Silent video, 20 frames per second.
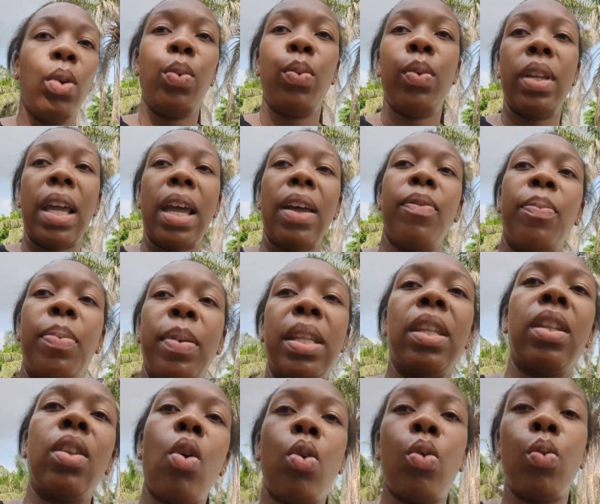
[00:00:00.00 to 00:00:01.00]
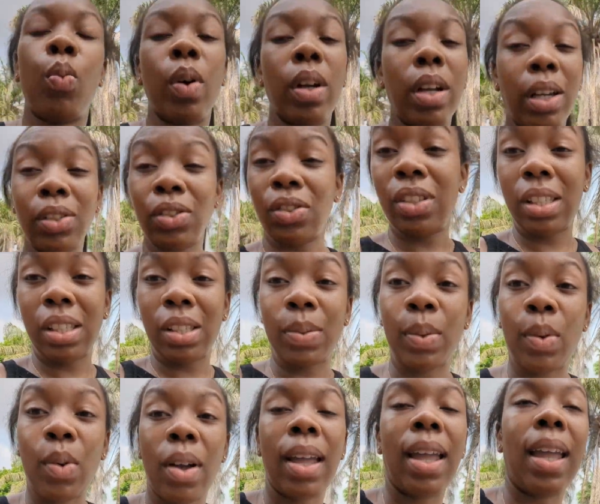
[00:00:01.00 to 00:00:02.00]
We have been on 100 since we
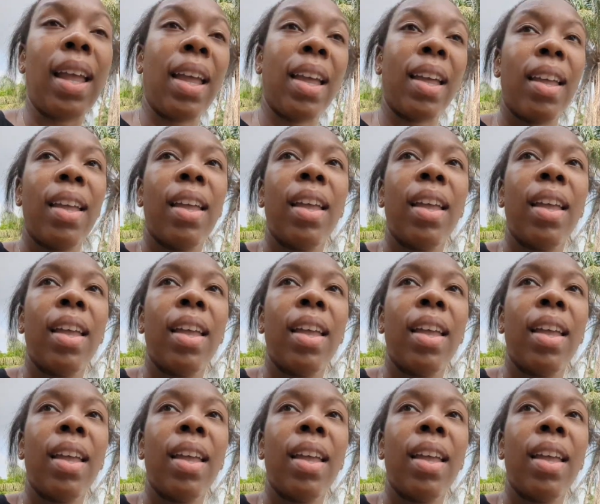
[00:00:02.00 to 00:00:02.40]
got here.